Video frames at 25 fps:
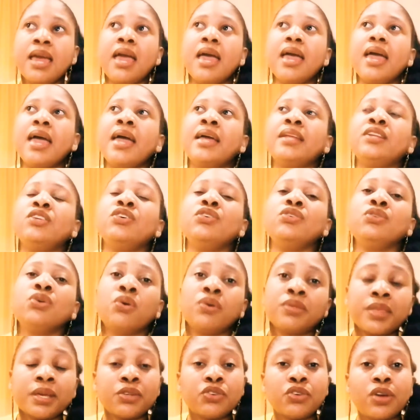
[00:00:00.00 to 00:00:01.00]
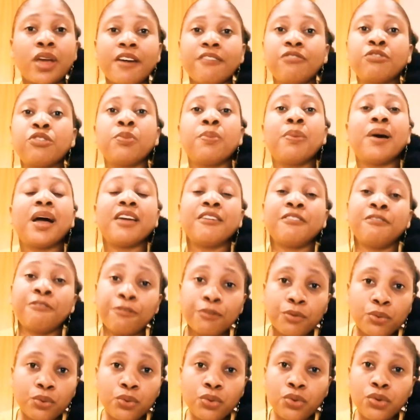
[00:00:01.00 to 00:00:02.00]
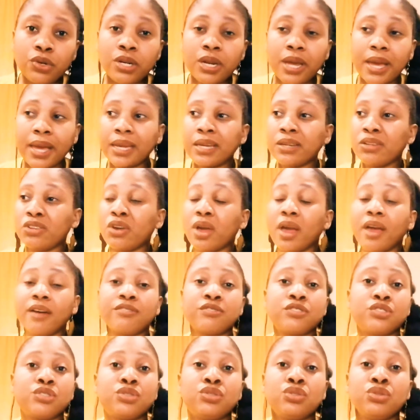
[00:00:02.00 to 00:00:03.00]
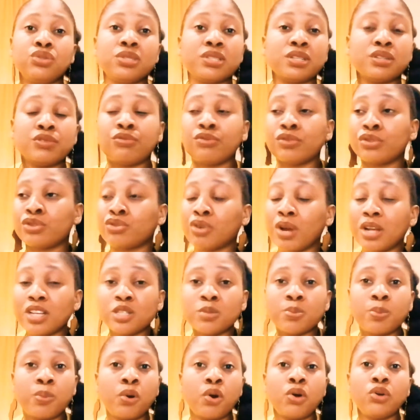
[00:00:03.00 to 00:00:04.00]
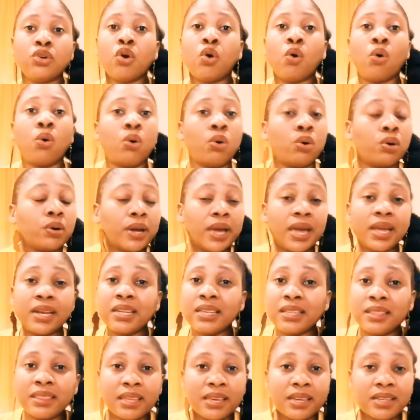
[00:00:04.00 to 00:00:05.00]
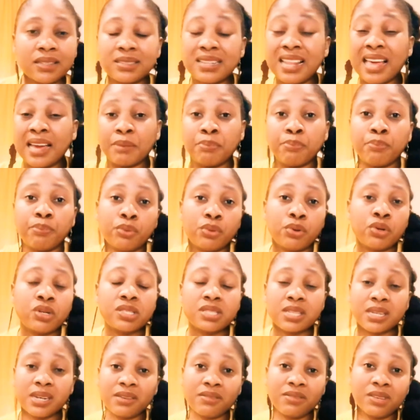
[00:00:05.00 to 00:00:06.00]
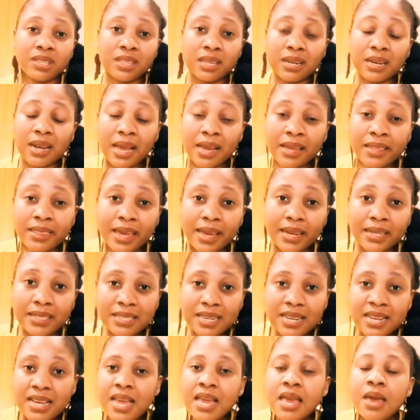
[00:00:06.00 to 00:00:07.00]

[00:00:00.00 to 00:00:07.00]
and you know that you have to buy food and you have to use it for transport or anything like books and everything like that.